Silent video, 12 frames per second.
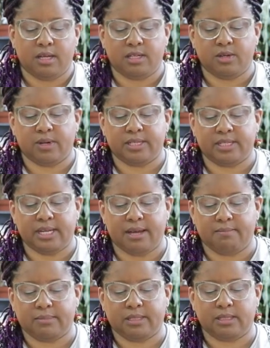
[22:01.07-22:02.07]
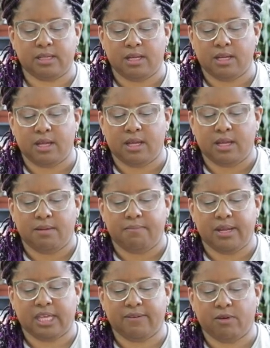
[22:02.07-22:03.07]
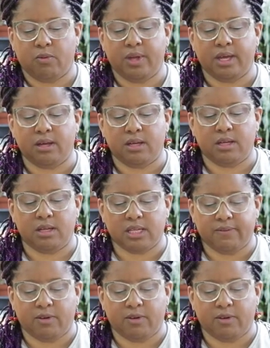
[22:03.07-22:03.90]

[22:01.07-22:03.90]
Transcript: to our stems. And give a wiggle, give